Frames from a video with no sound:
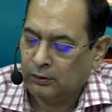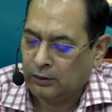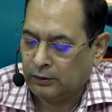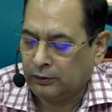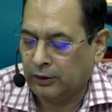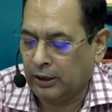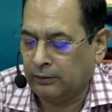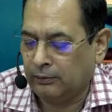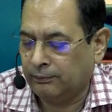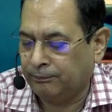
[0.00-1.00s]
then
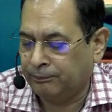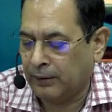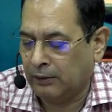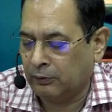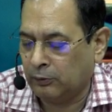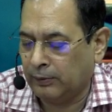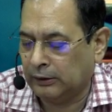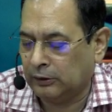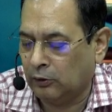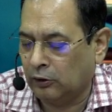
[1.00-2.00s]
power to make the
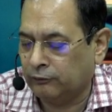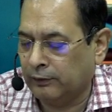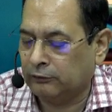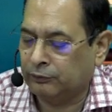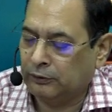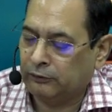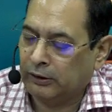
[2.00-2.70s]
laws vests with the central